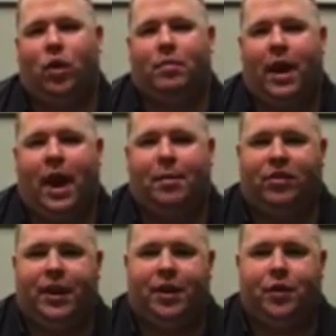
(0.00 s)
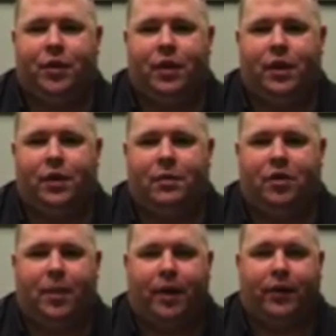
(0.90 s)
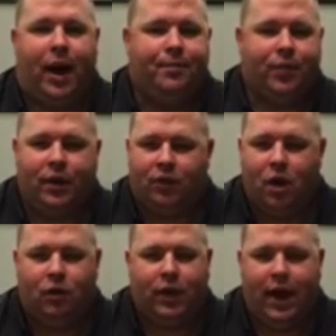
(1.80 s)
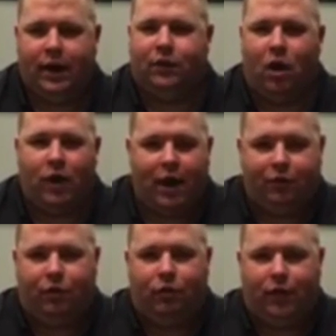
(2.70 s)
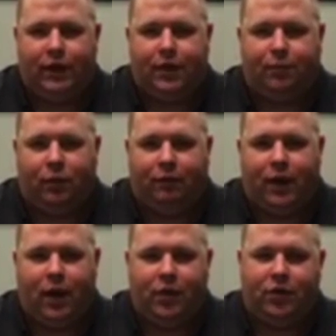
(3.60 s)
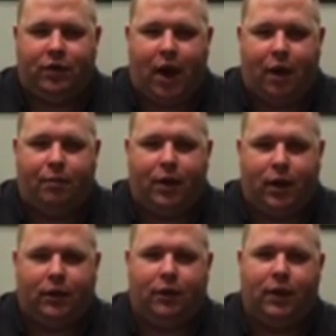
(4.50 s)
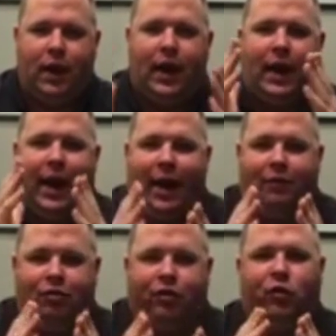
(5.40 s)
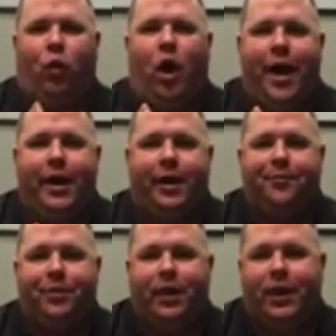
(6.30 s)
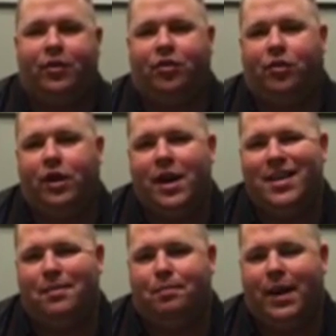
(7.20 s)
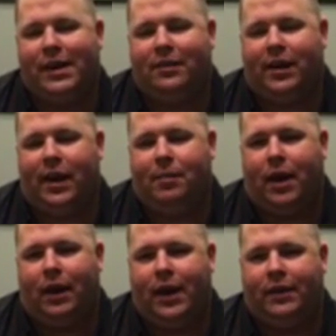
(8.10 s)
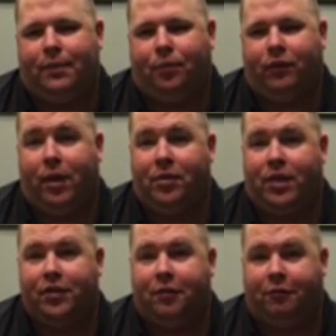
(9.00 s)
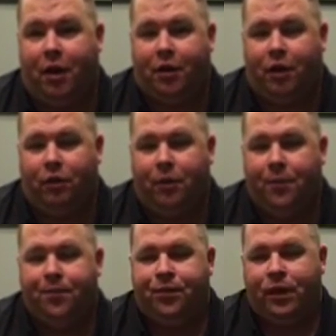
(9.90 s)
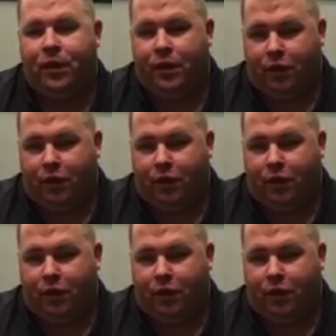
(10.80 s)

That's one of my hobbies I do in, in my spare time. It's okay. Don't have two LinkedIn profiles. It's counterproductive. Have just one. And the biggest thing about a LinkedIn profile besides a photo